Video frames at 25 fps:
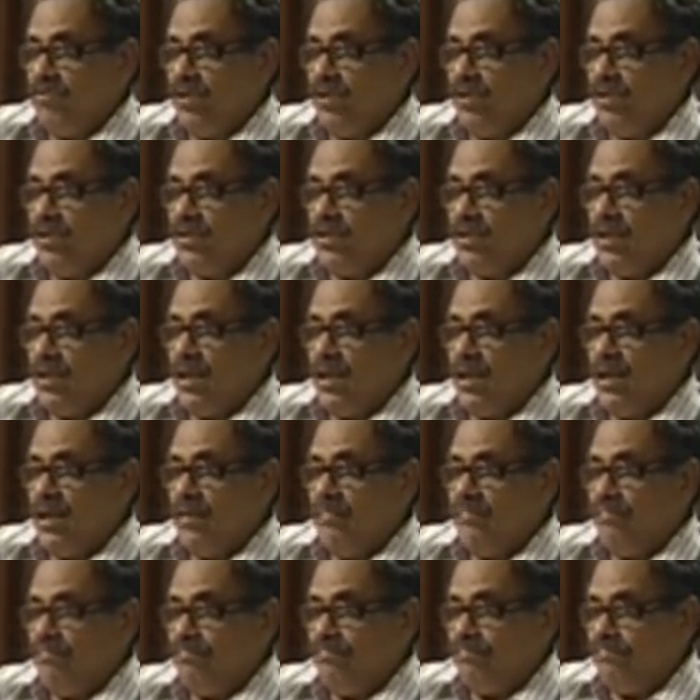towards
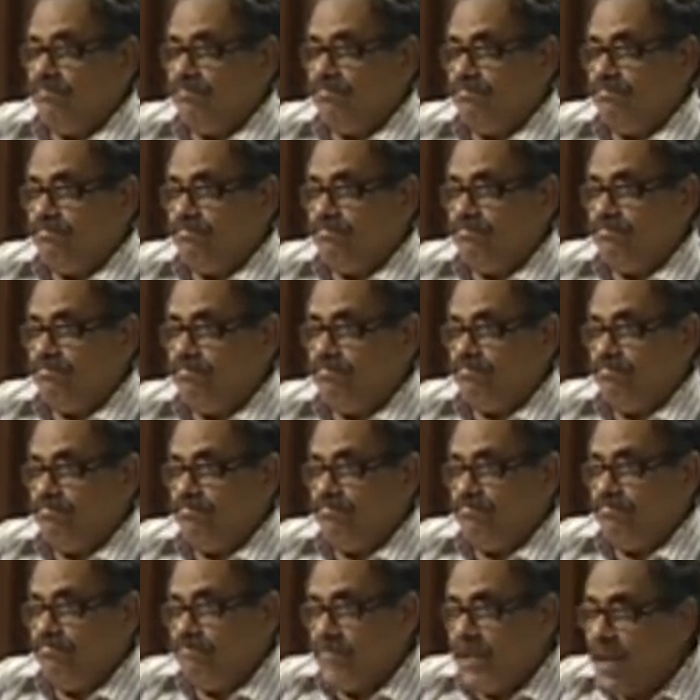the
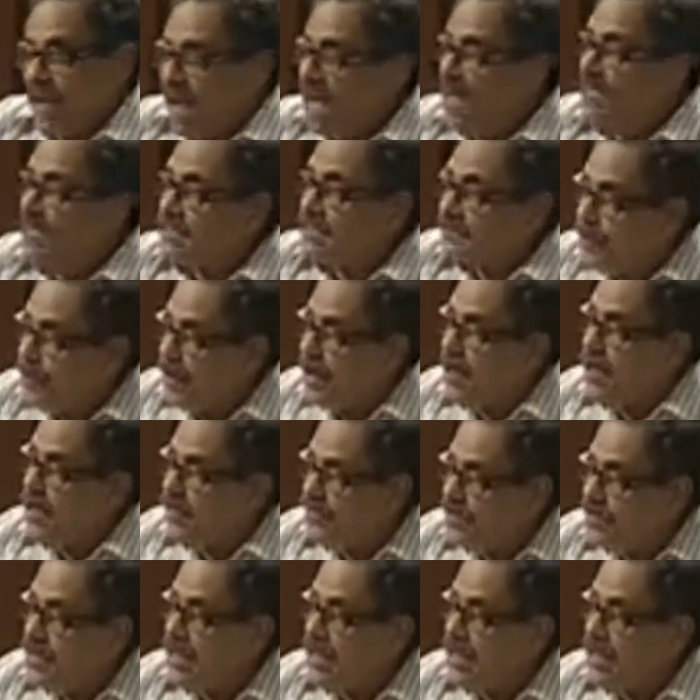last part